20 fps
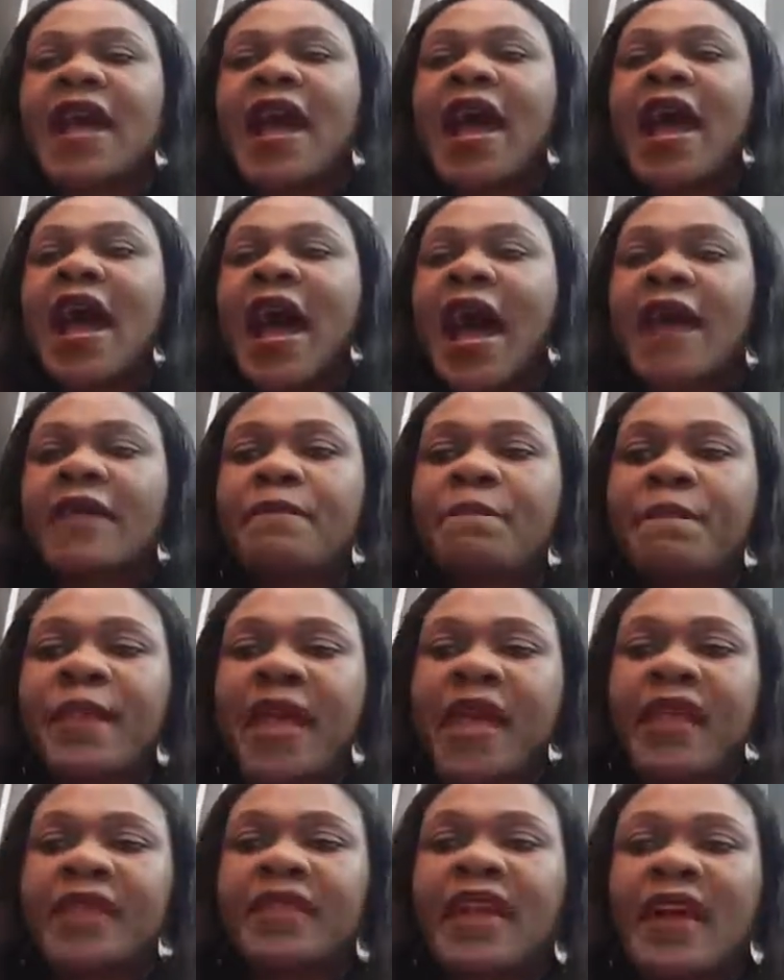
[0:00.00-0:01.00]
and
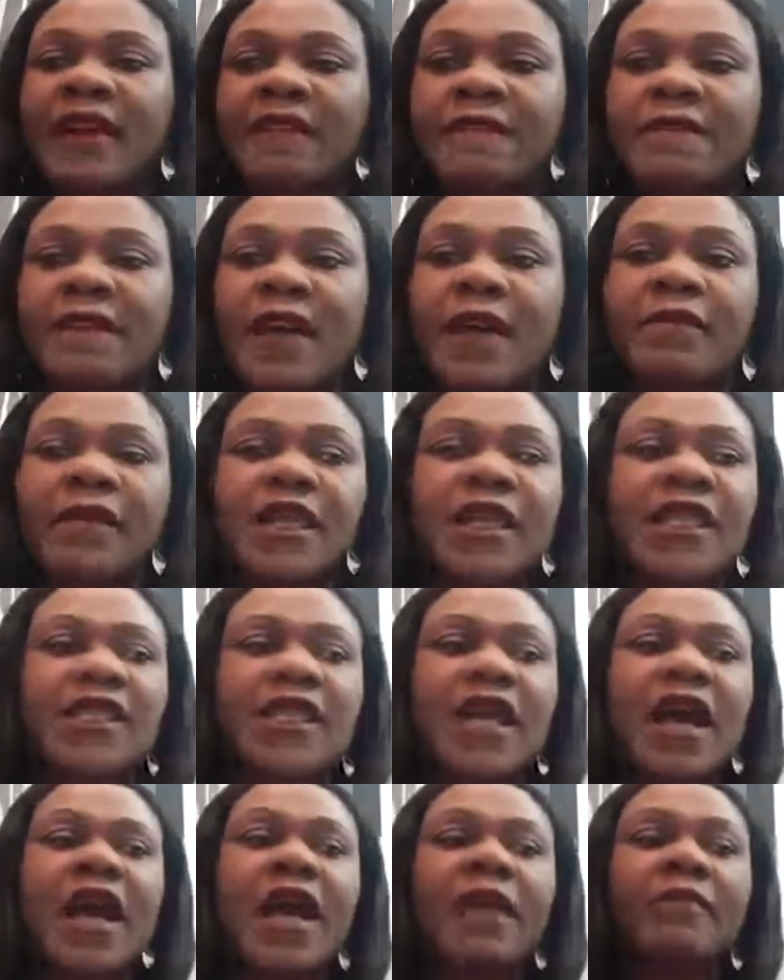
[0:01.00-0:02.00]
make that family
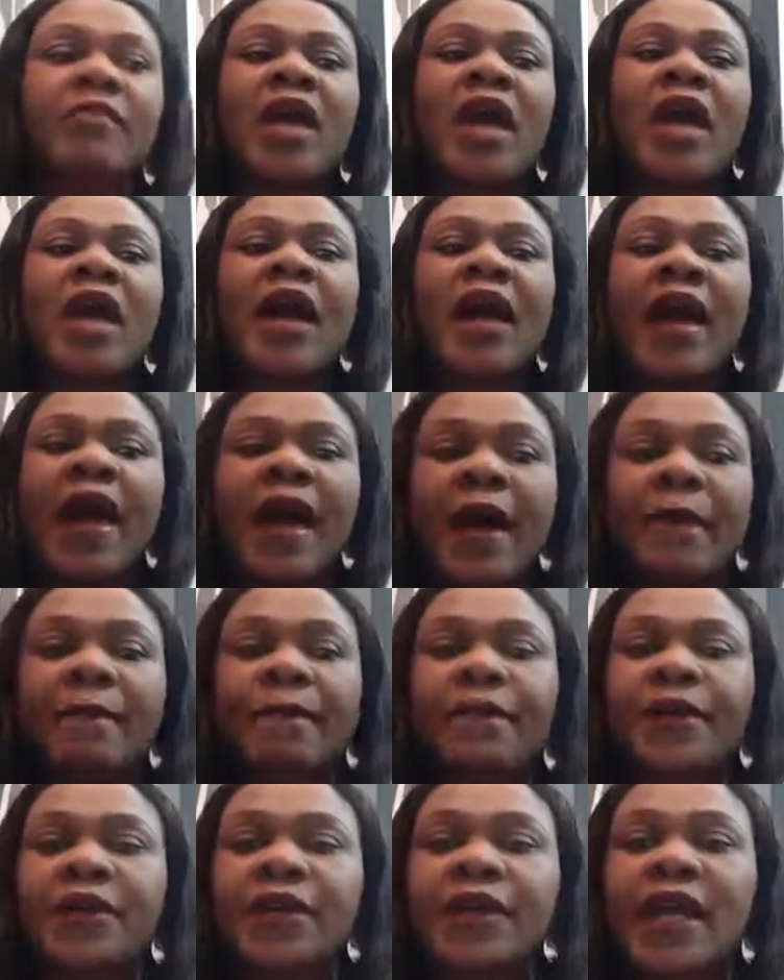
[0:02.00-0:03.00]
time
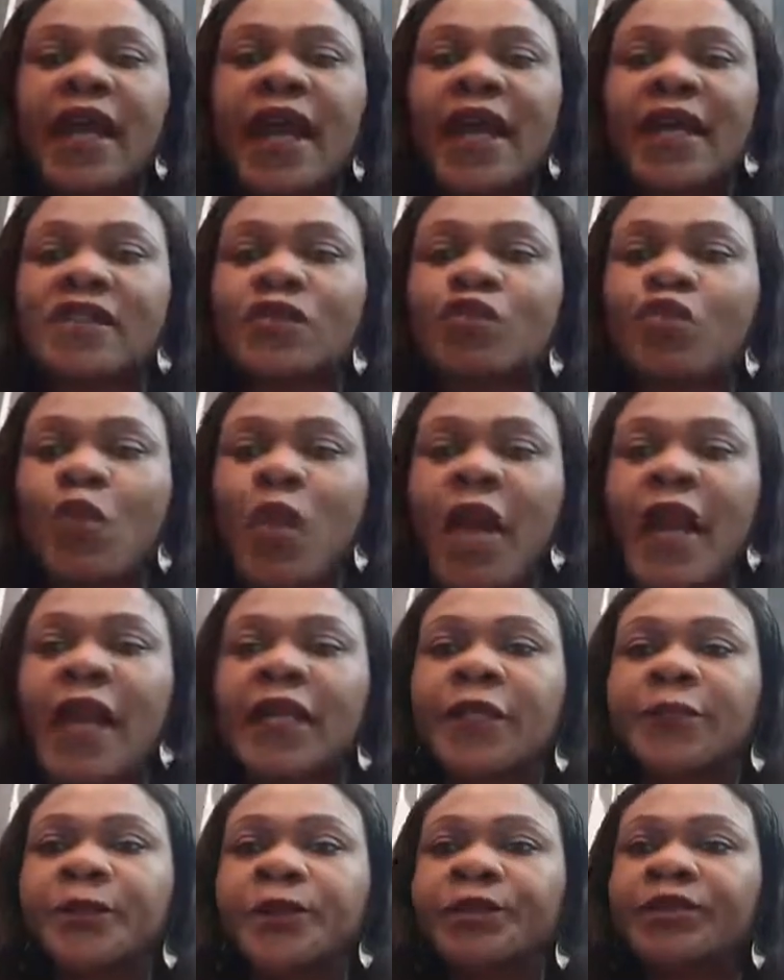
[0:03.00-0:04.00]
happen as well.